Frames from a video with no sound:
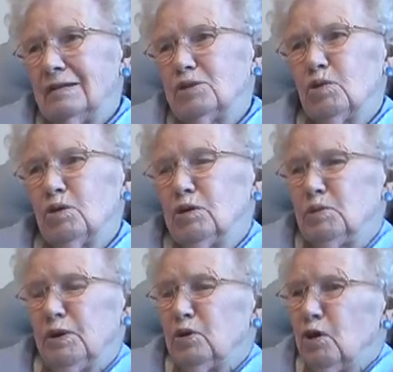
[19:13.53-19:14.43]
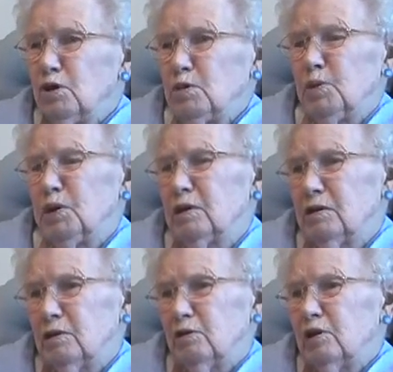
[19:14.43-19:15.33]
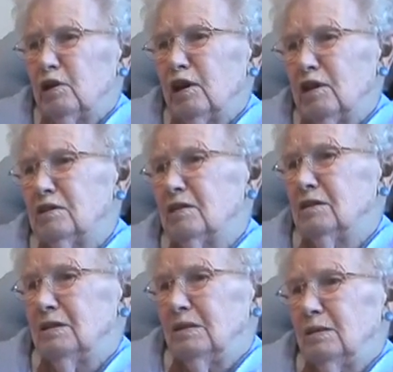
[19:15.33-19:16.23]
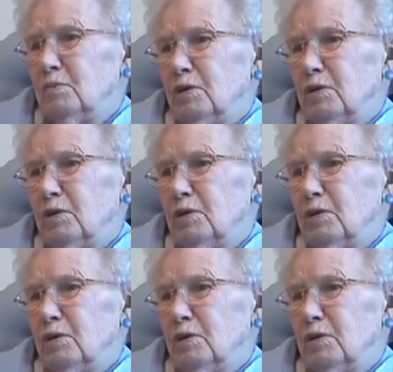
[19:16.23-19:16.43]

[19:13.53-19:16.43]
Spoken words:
So he spent all spring clearing land to pay